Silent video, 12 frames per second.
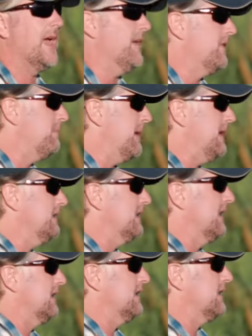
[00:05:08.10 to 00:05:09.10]
And the main
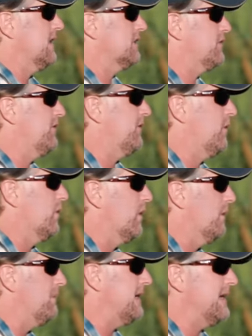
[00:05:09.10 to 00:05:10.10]
thing it does
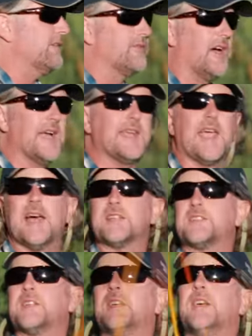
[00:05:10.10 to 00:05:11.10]
for me fly
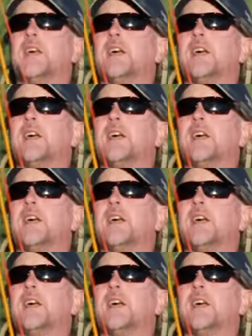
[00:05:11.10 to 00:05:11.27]
casting,